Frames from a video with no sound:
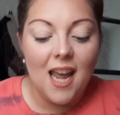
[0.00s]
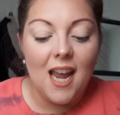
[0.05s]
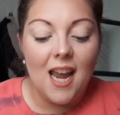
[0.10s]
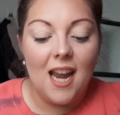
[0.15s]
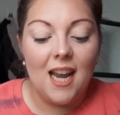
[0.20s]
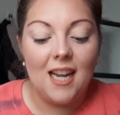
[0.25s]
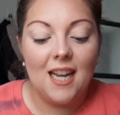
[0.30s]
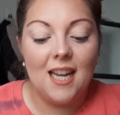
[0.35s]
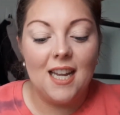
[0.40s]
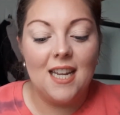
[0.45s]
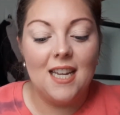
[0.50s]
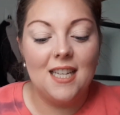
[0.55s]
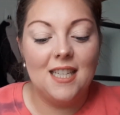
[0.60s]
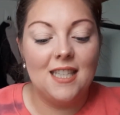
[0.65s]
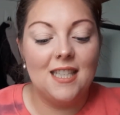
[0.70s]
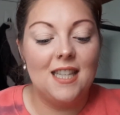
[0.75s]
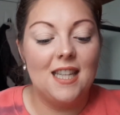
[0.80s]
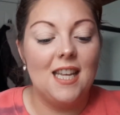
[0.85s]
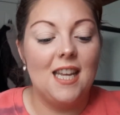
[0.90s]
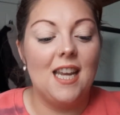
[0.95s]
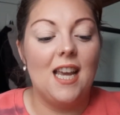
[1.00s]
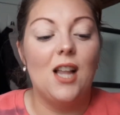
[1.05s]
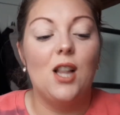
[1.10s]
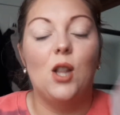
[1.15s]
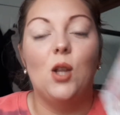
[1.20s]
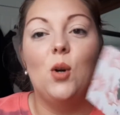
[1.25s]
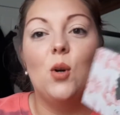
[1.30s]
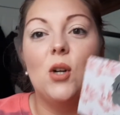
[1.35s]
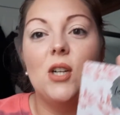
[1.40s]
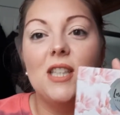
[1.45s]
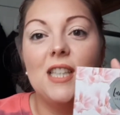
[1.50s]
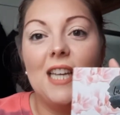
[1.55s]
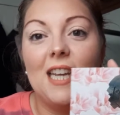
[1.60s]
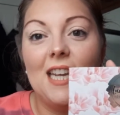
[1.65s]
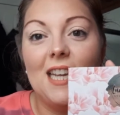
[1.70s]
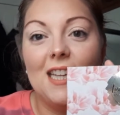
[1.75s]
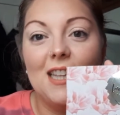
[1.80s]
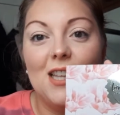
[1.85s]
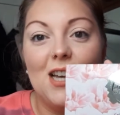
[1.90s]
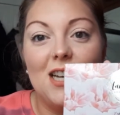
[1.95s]
and it is the
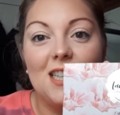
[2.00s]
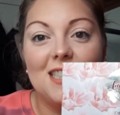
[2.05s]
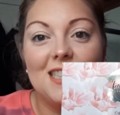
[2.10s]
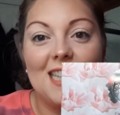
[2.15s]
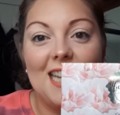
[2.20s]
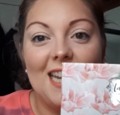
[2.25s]
Lorelei Los